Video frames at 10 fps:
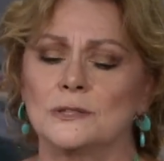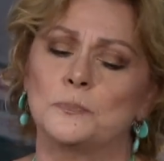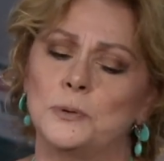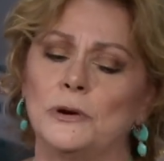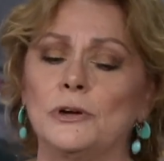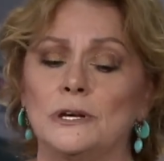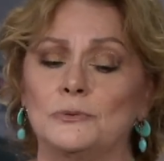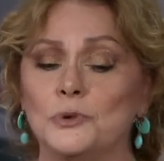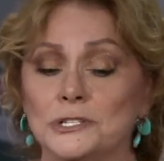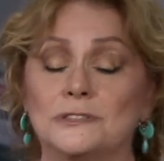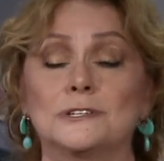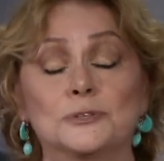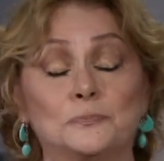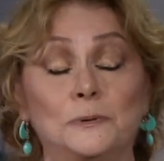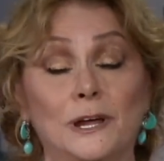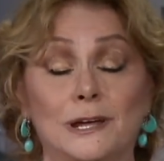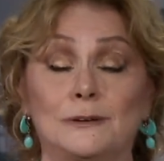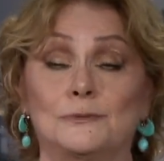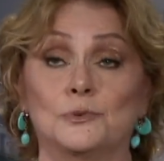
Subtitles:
the period in which this play